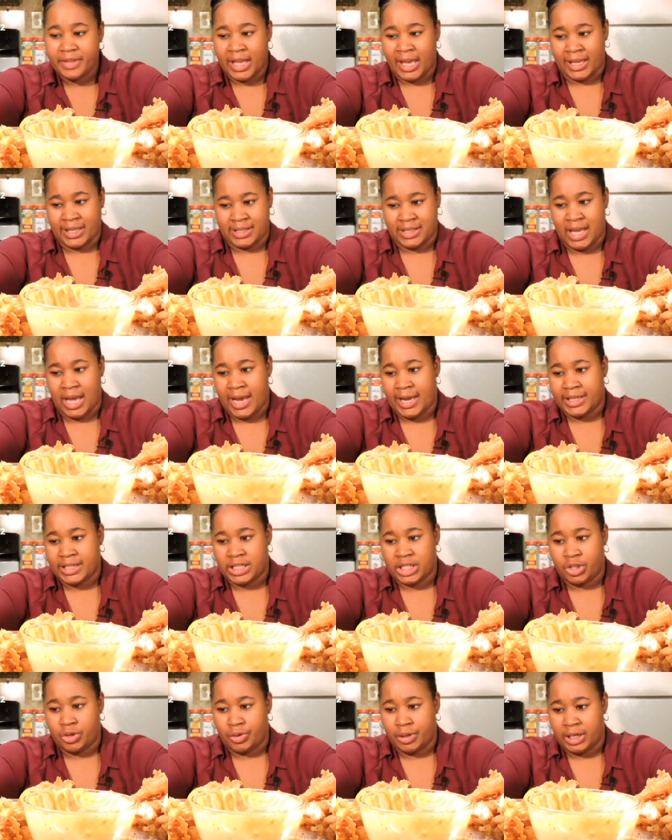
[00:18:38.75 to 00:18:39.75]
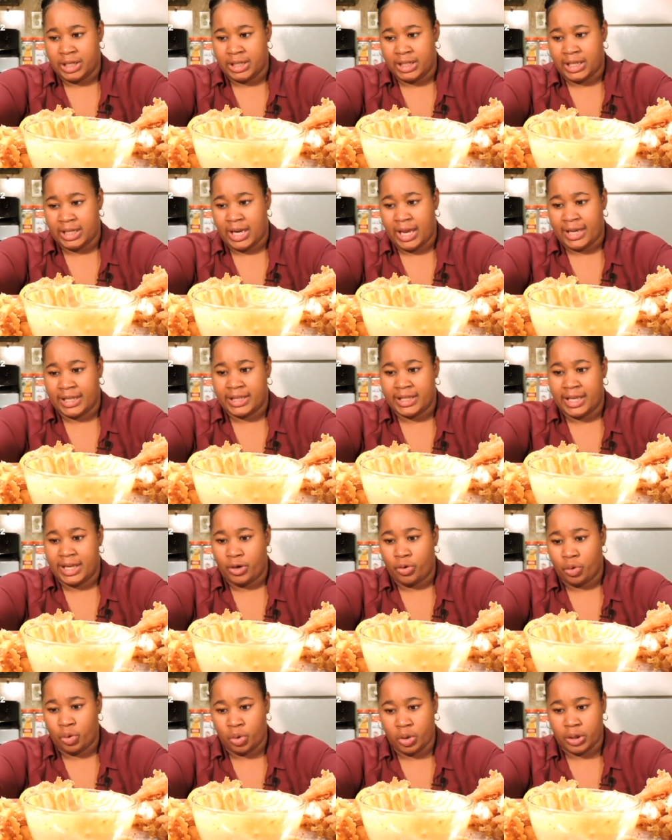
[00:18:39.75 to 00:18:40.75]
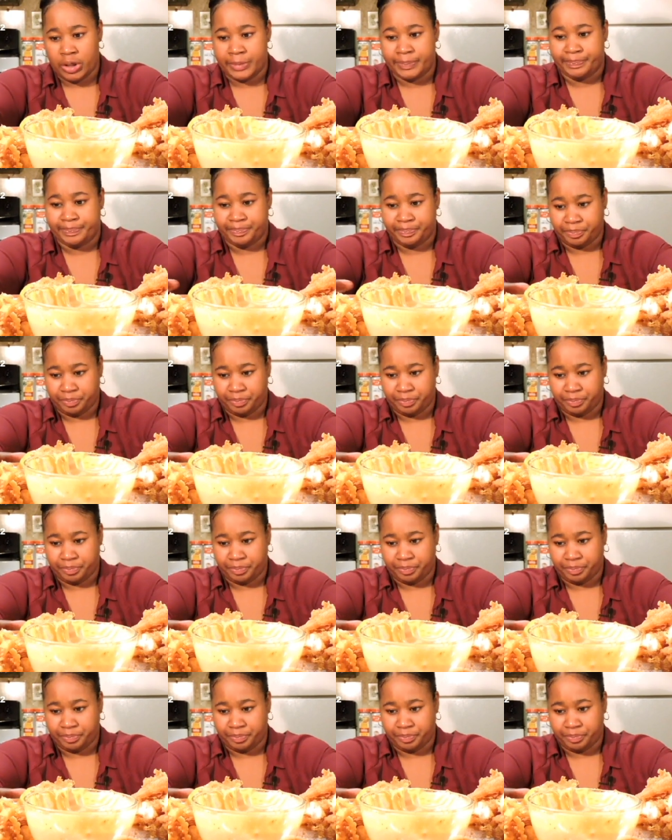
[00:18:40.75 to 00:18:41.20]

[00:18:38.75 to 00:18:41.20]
anxiety or anything like that or